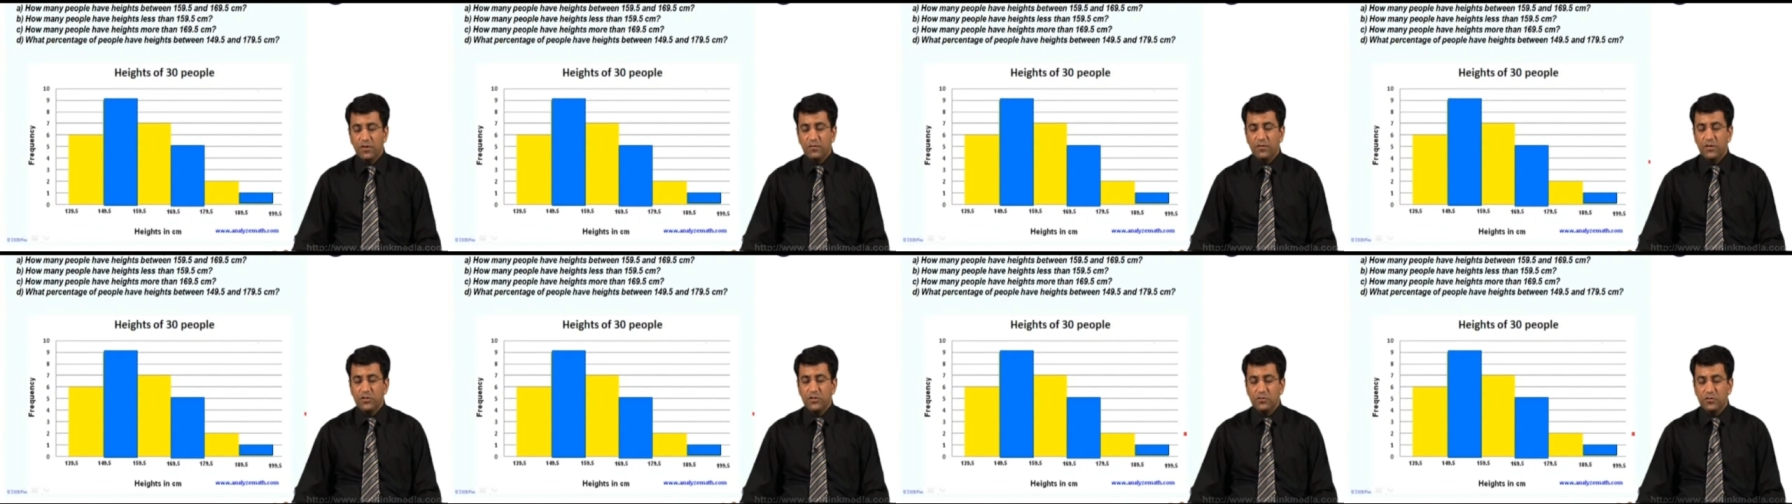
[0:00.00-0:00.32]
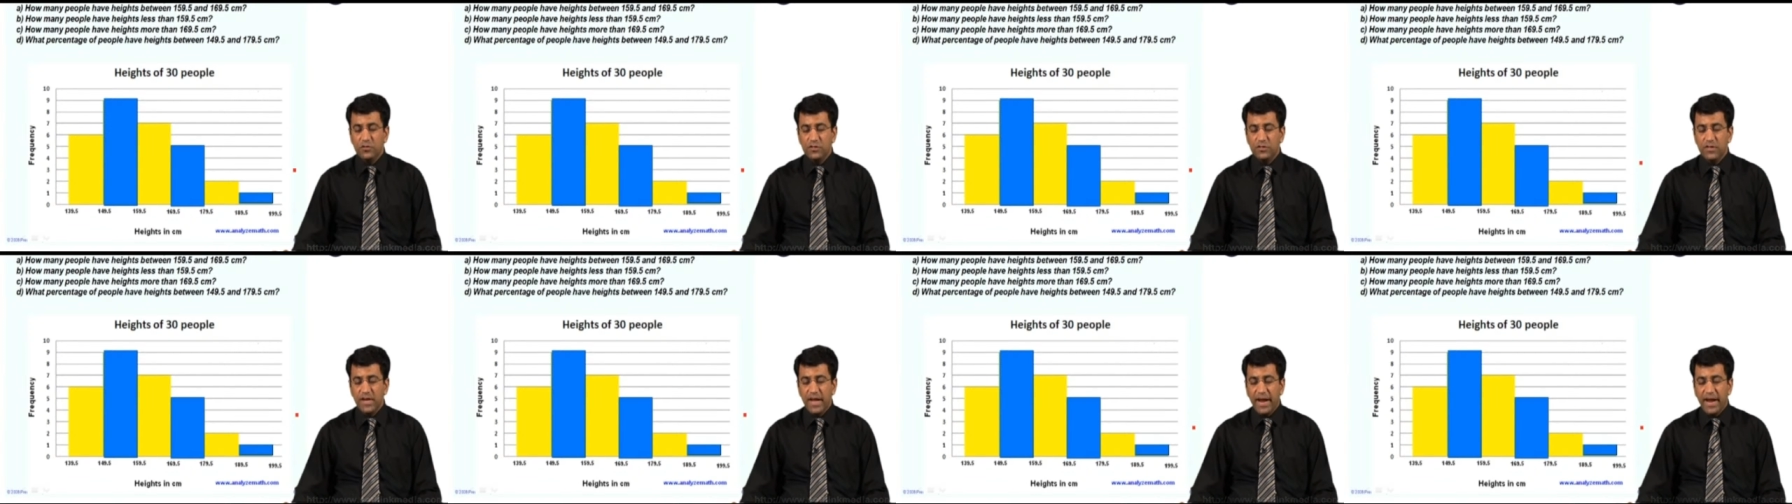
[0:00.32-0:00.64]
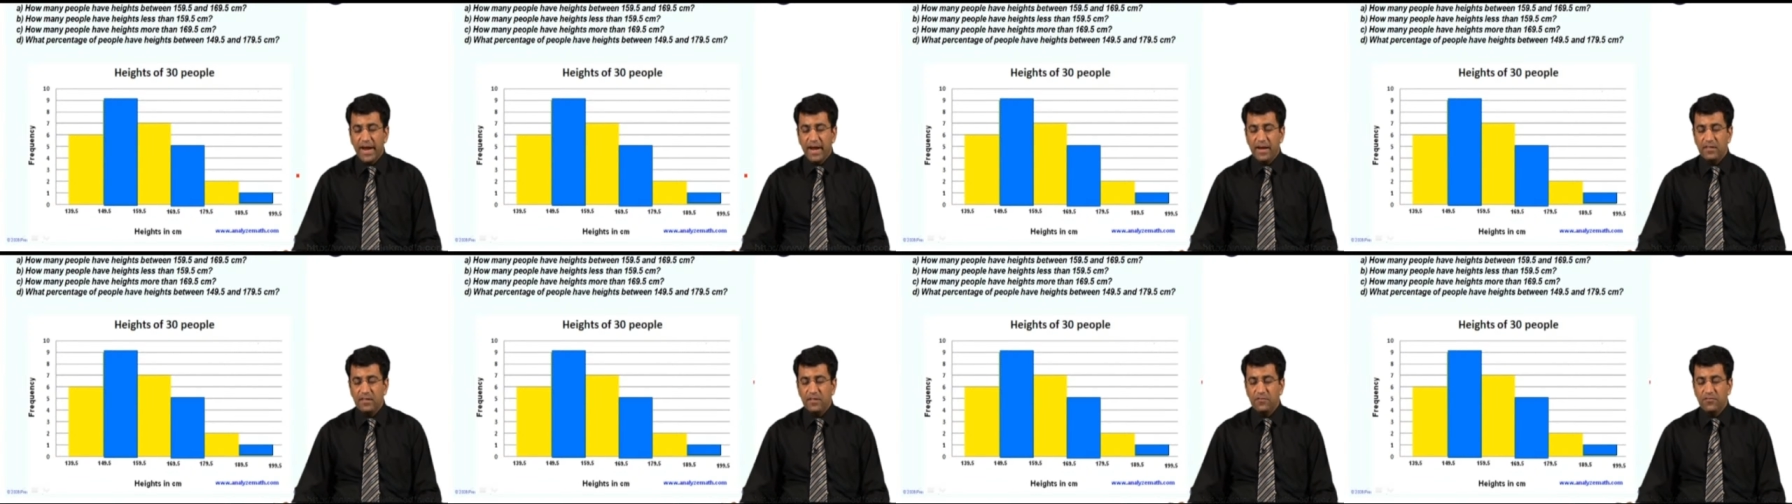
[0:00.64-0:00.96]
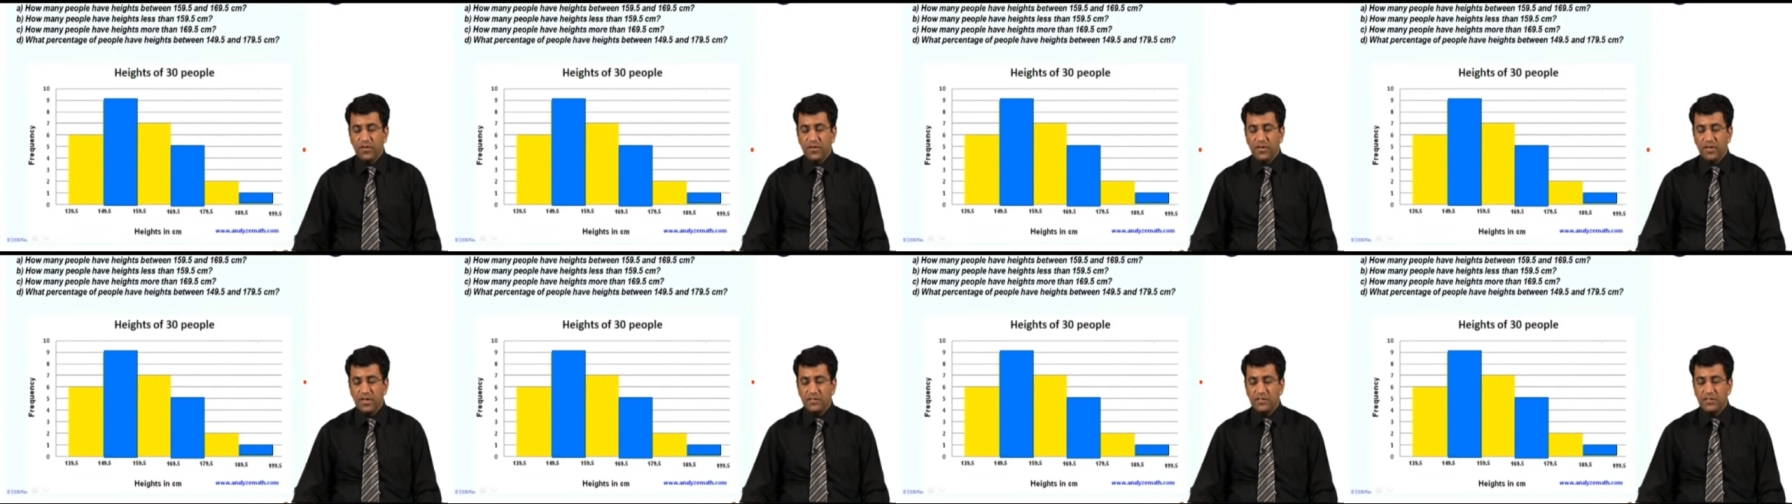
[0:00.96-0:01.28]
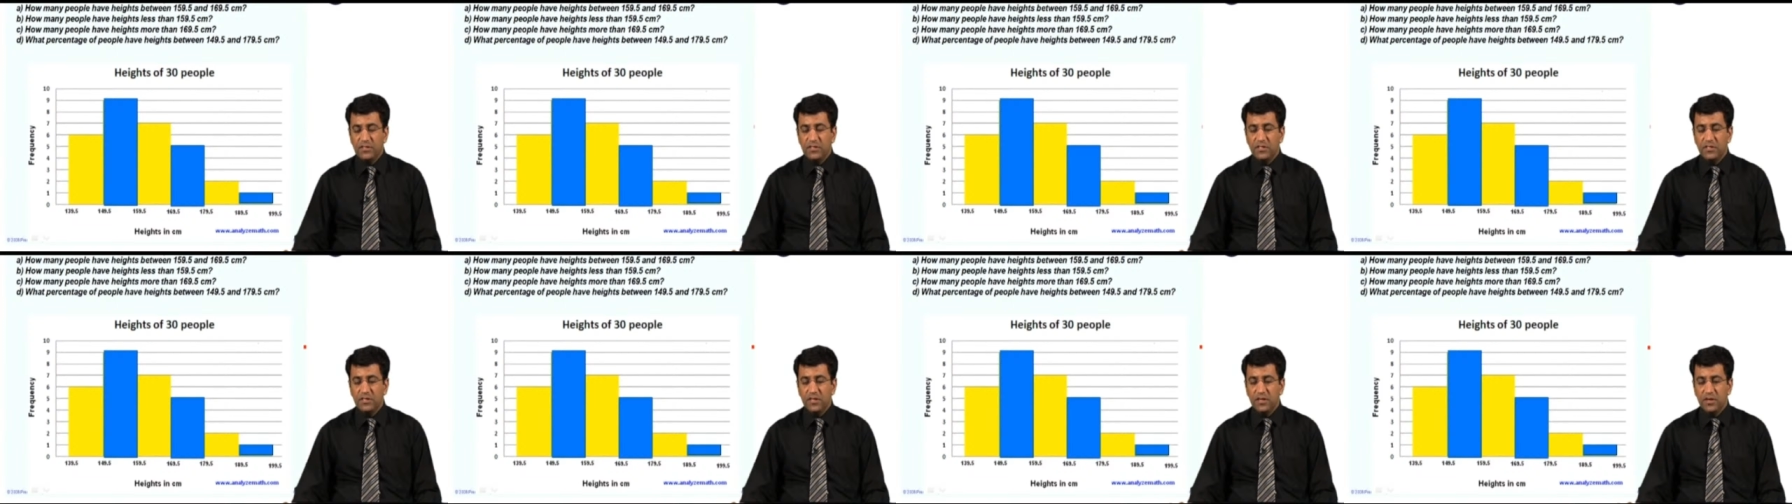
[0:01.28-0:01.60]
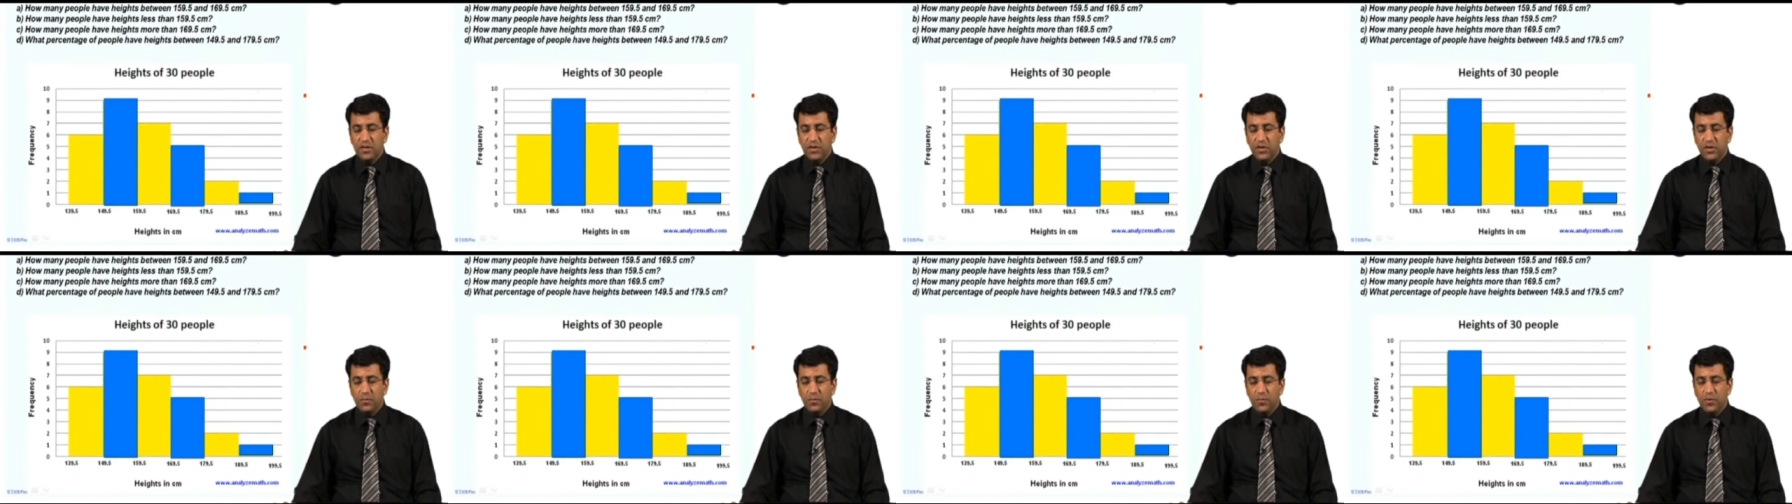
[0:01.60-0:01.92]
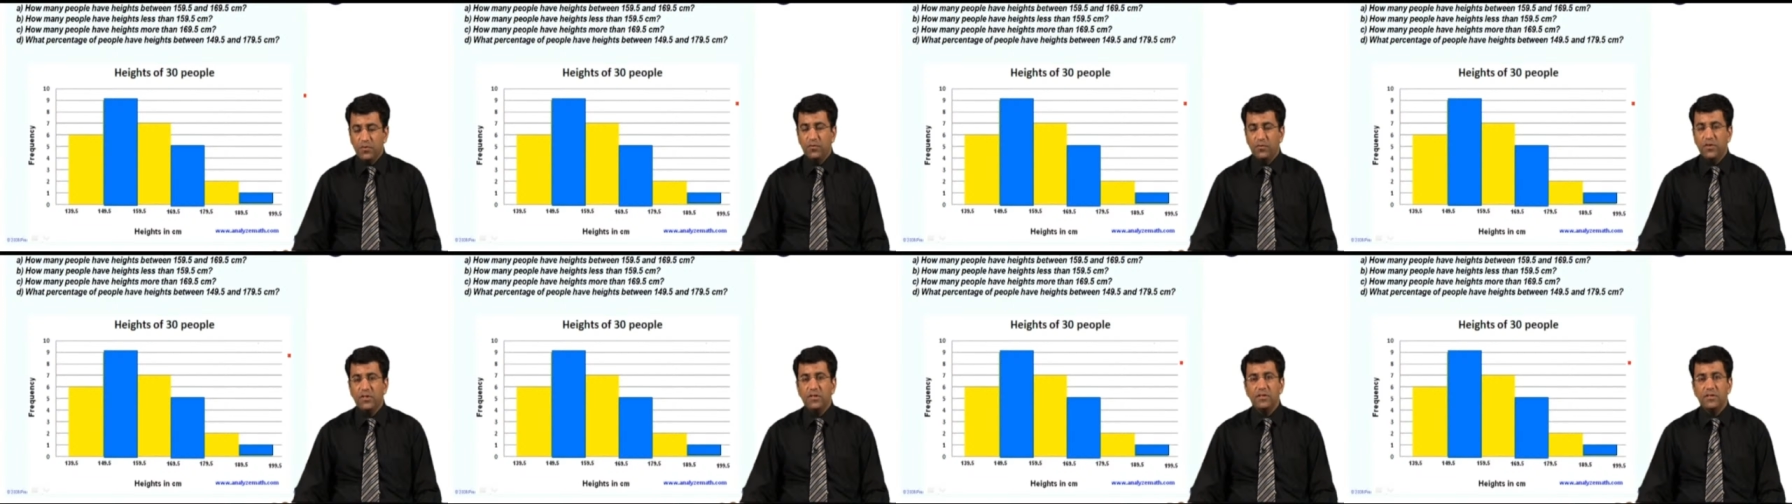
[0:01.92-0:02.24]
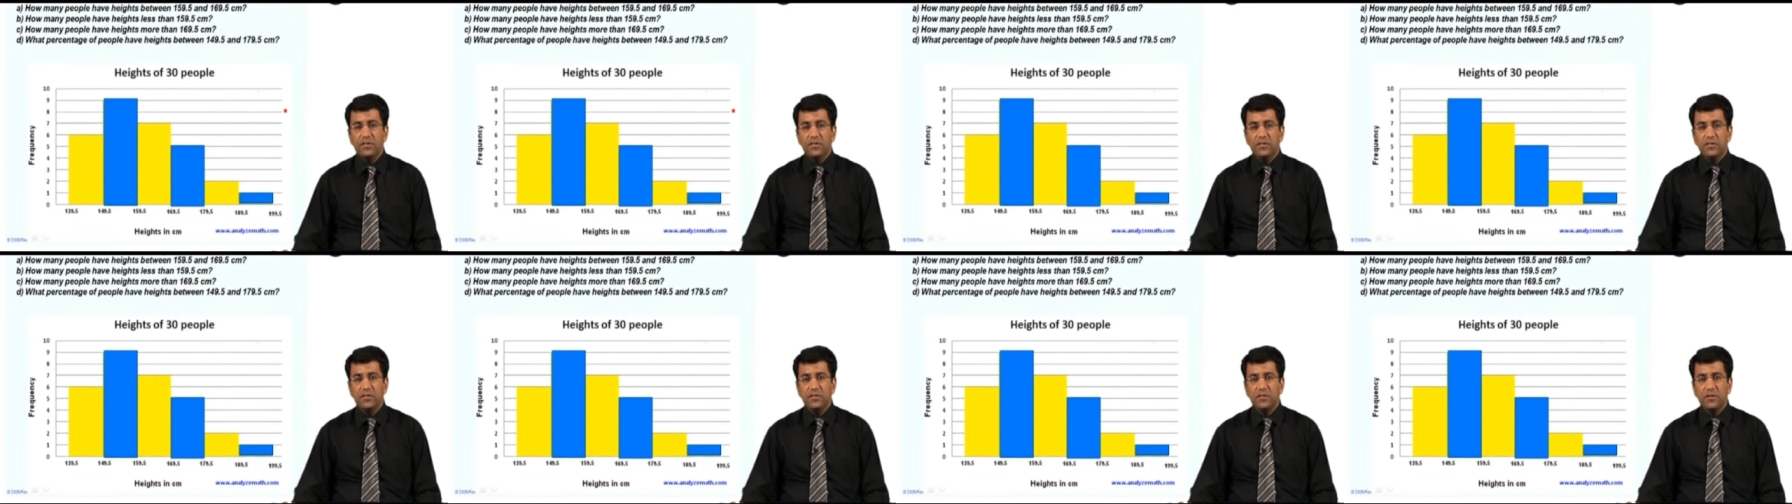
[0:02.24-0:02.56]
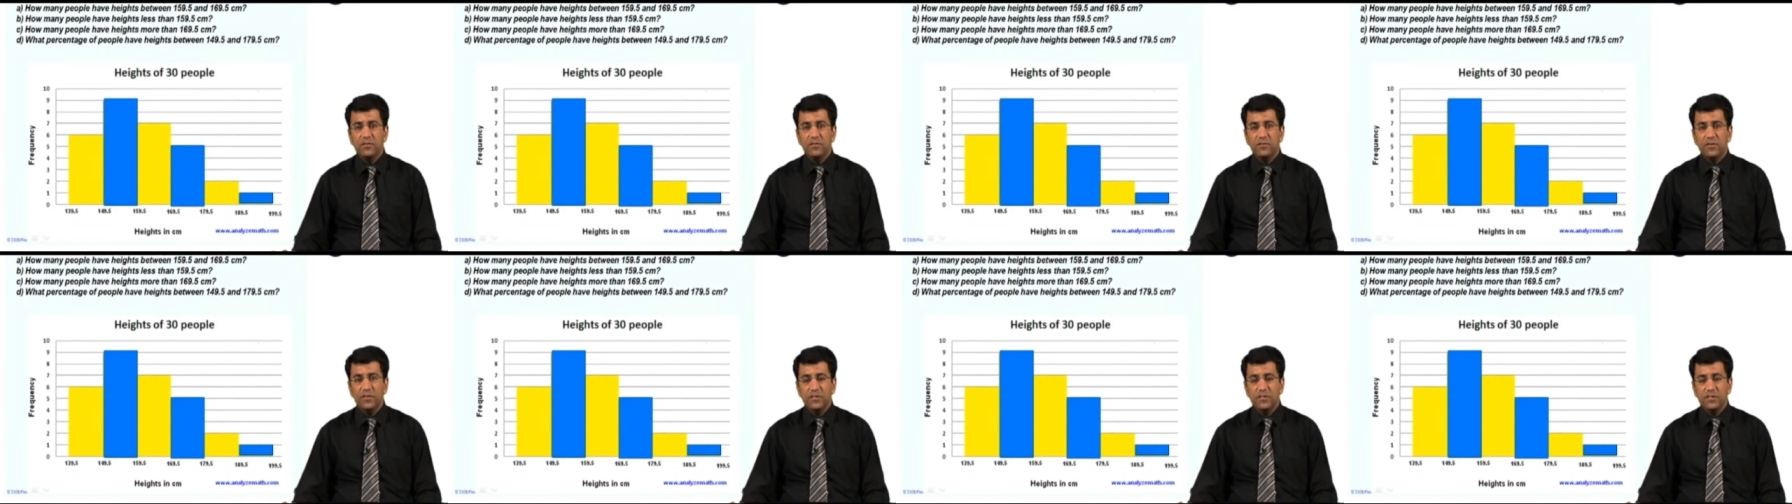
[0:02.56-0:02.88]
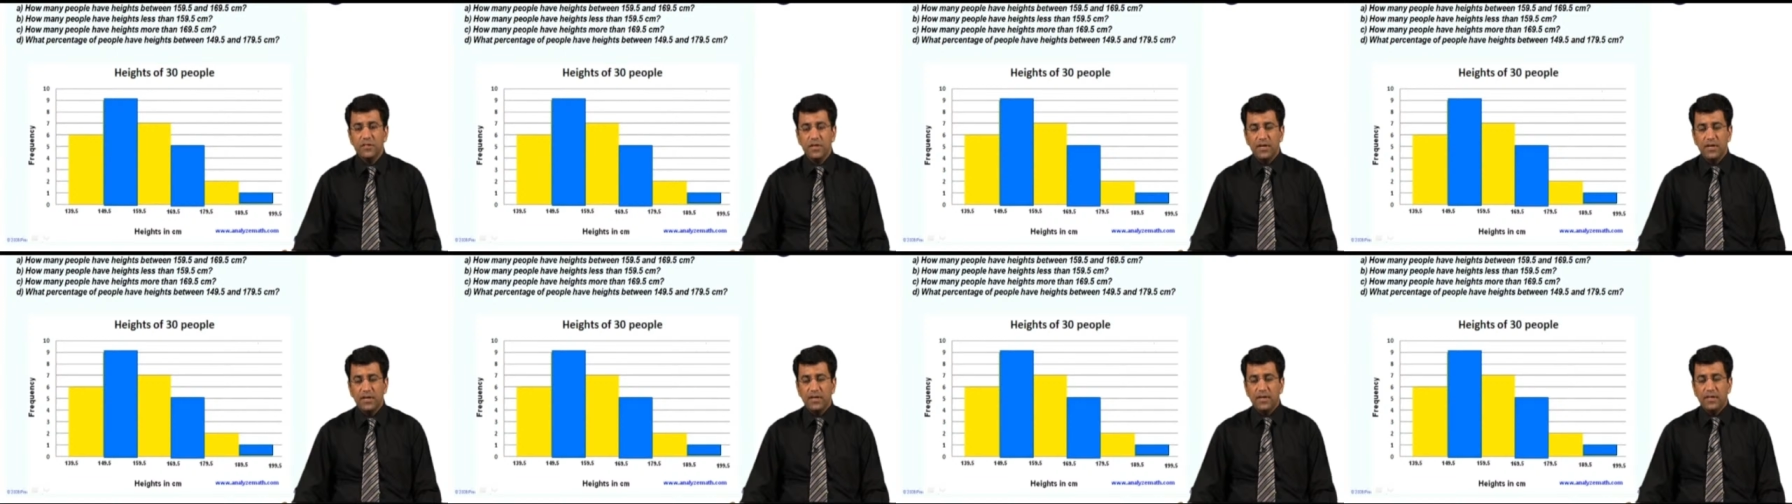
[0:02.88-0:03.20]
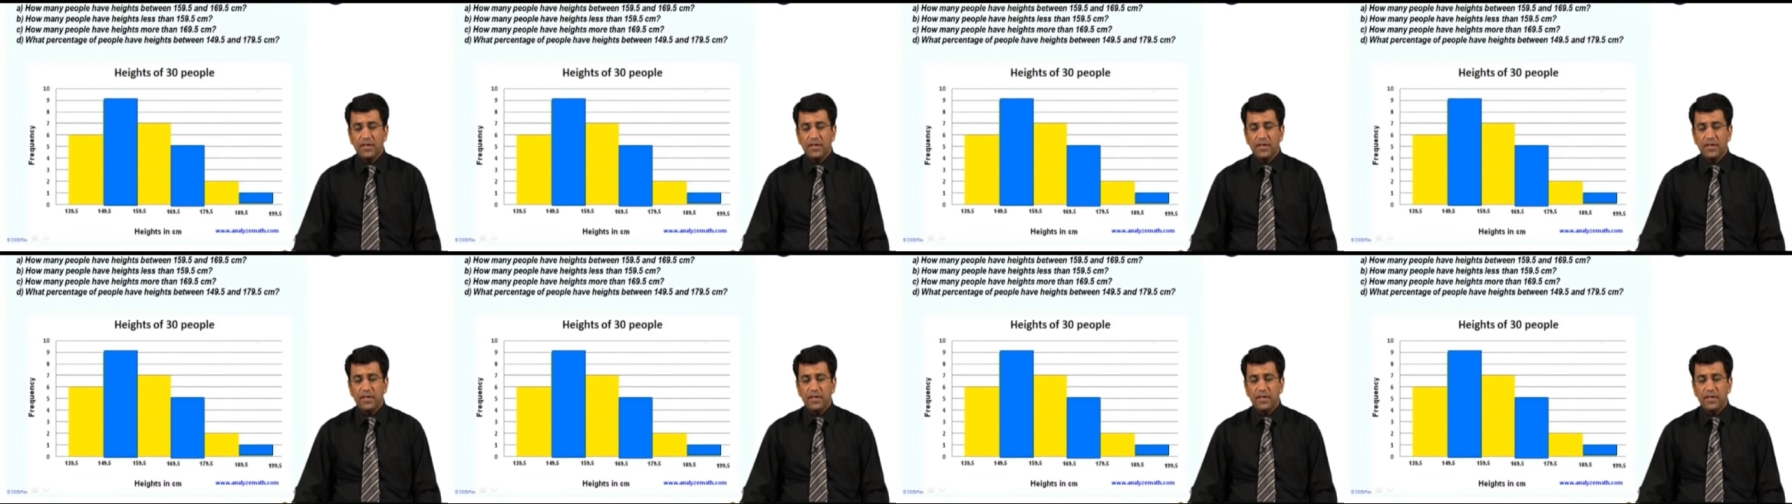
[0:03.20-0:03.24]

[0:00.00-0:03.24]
We should add the frequency in between these intervals.